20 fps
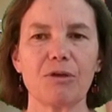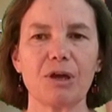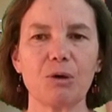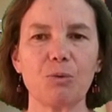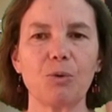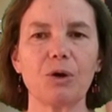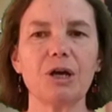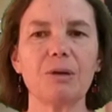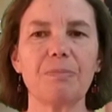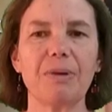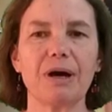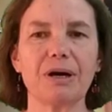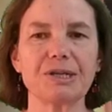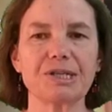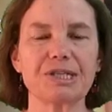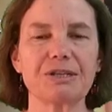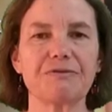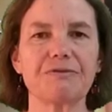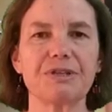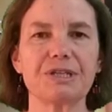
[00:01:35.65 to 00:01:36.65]
There were
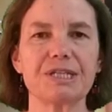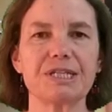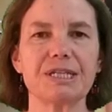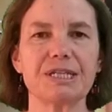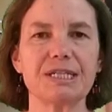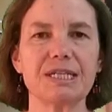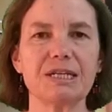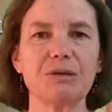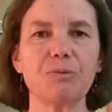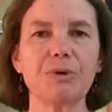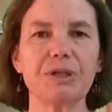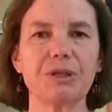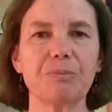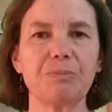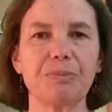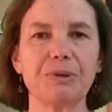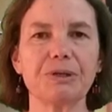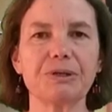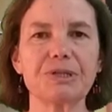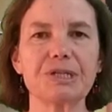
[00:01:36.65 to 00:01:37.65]
parts of the city where
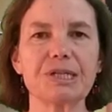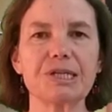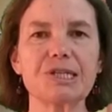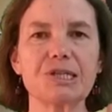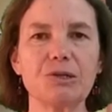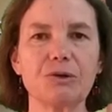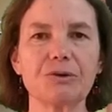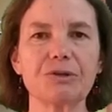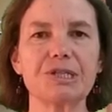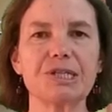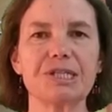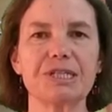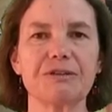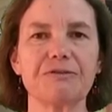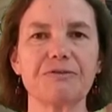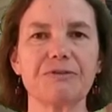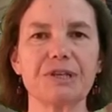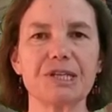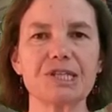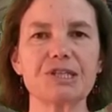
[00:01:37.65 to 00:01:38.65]
the buildings looked
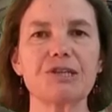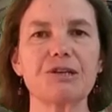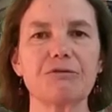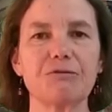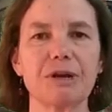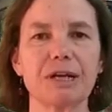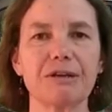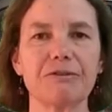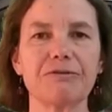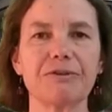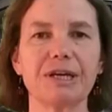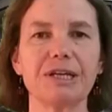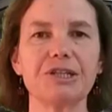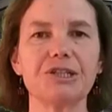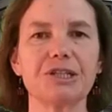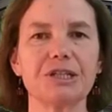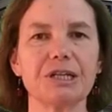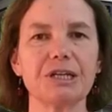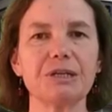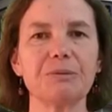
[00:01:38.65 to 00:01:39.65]
as if this
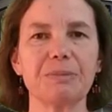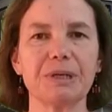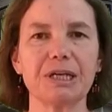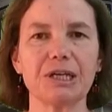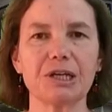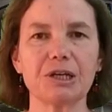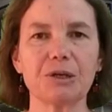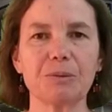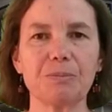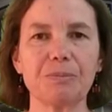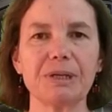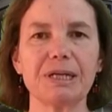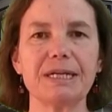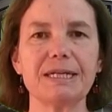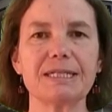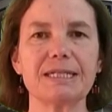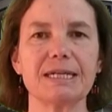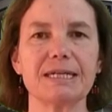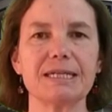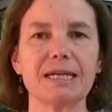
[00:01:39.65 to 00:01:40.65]
renovation had been
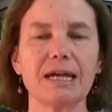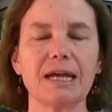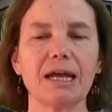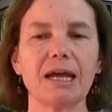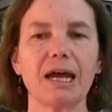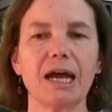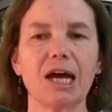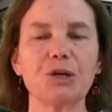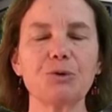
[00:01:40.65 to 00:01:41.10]
completed,